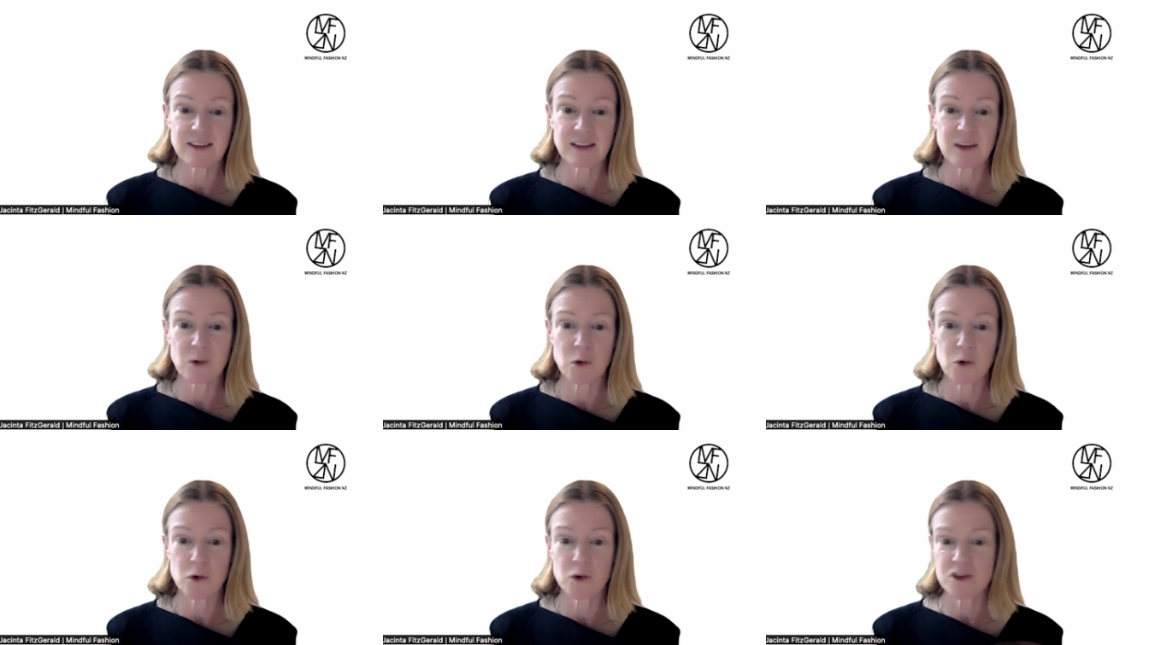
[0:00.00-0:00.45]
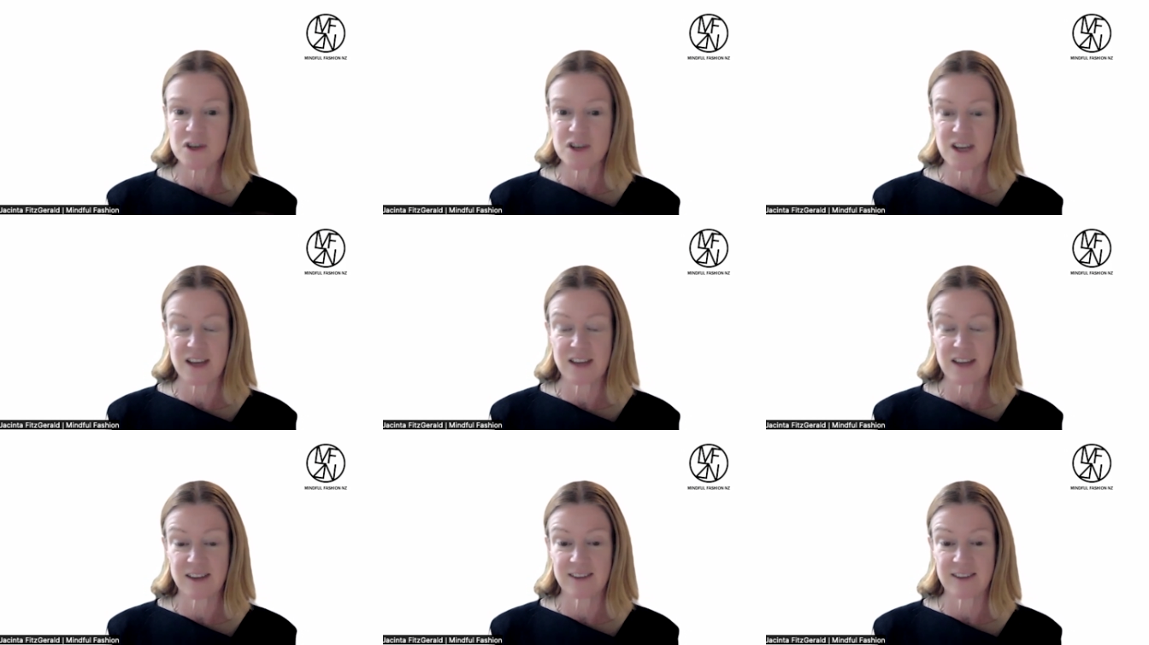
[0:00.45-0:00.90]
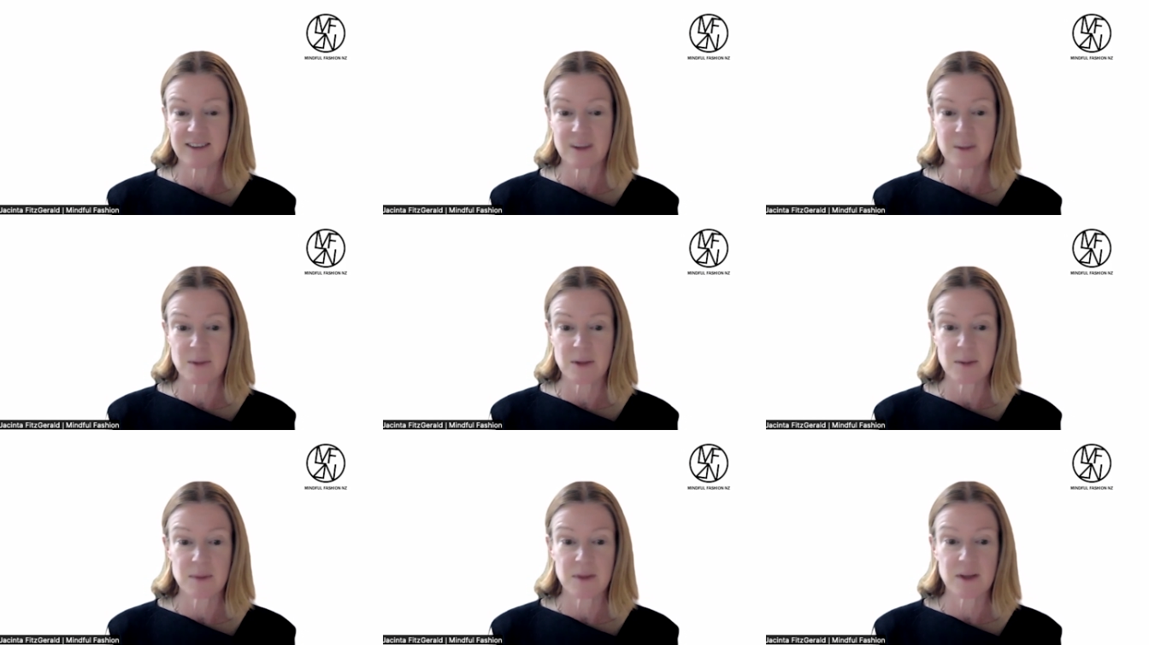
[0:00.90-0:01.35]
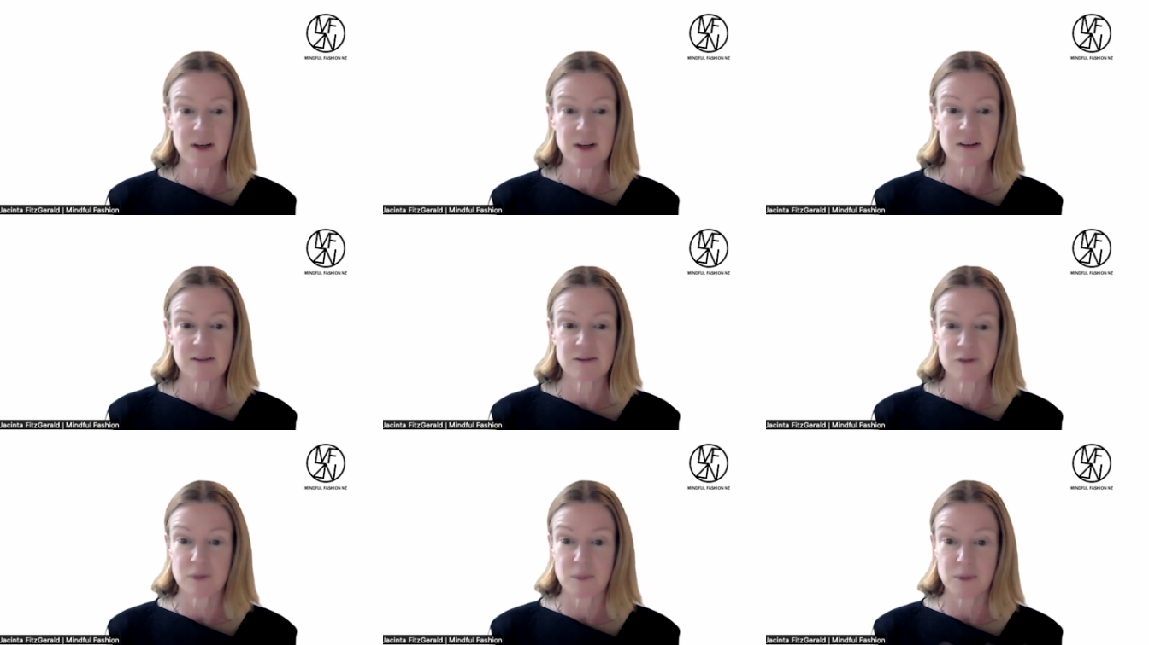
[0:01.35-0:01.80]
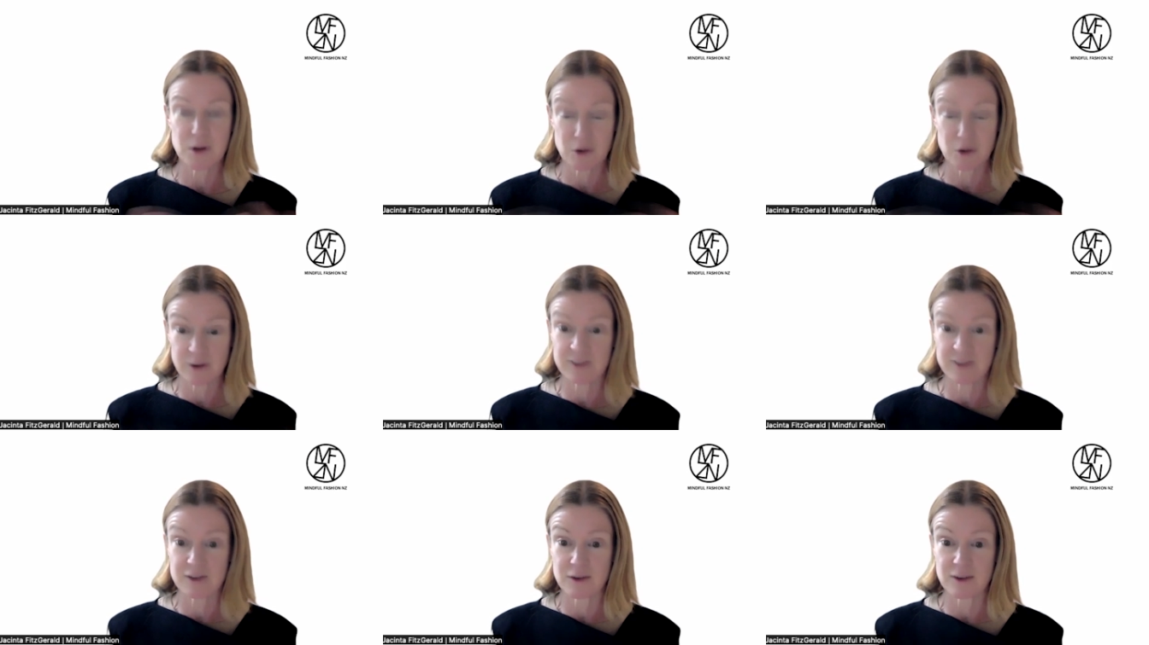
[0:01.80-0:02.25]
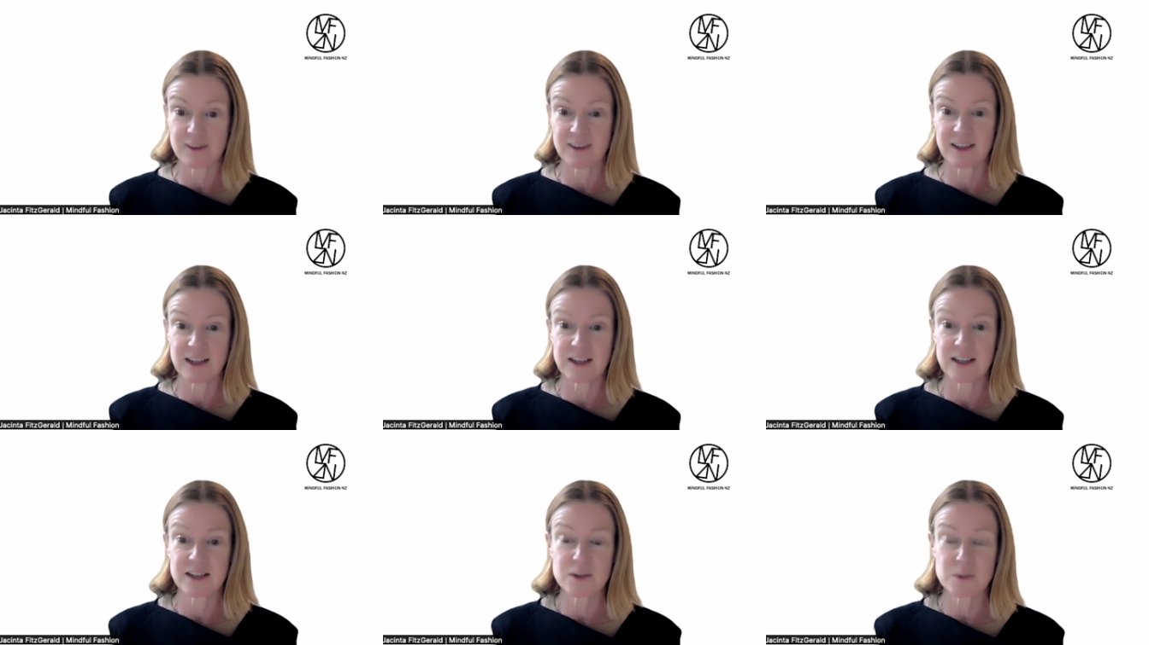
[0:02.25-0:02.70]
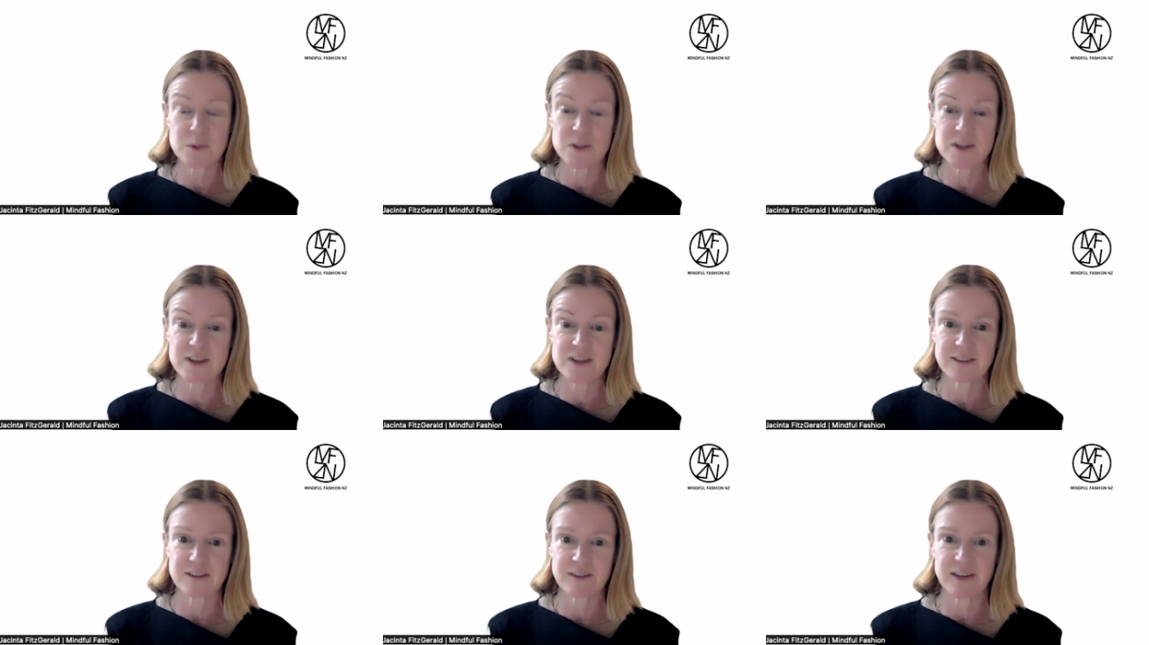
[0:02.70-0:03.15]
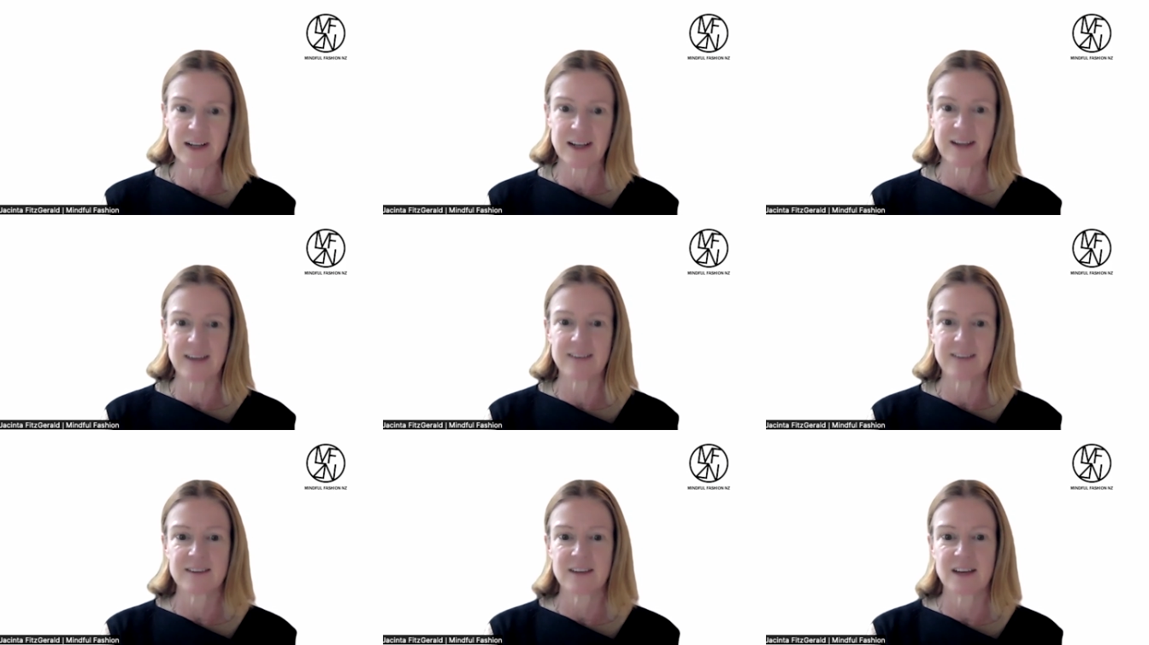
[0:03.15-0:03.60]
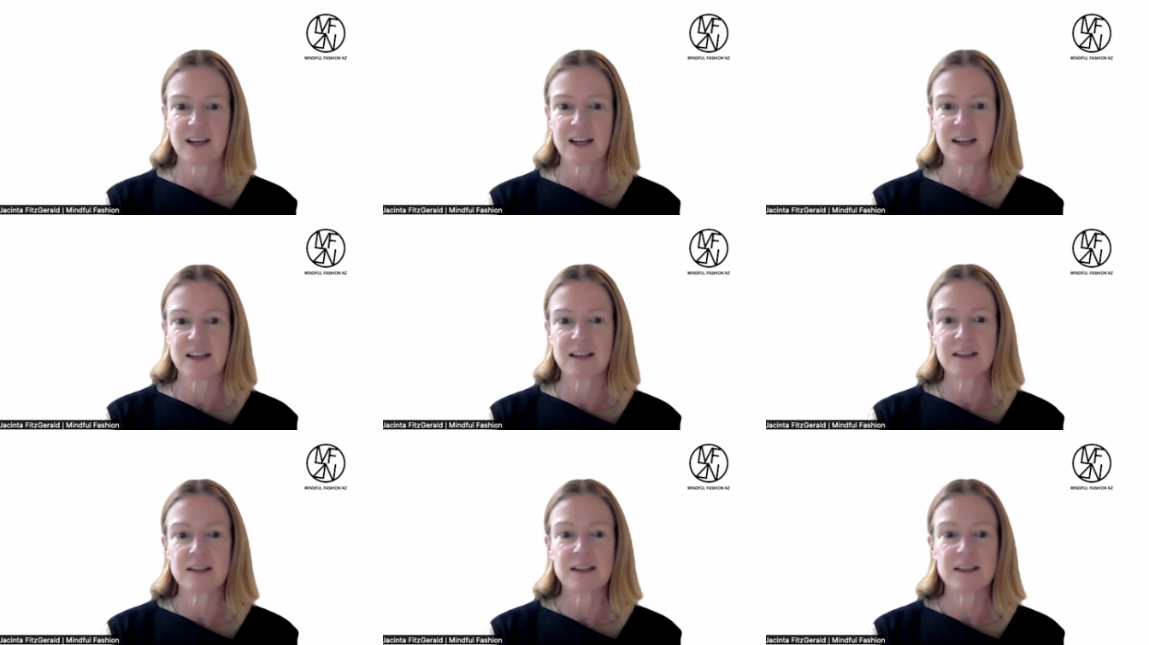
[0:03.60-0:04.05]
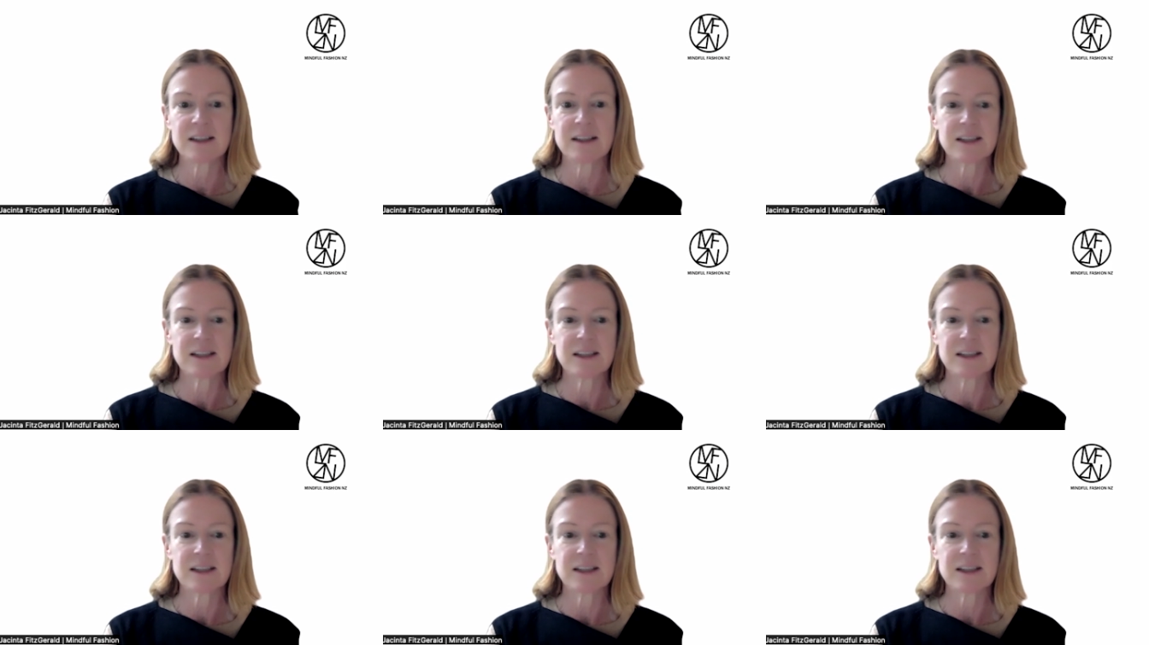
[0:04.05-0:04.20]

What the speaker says: who share this commitment from across New Zealand, which is really exciting.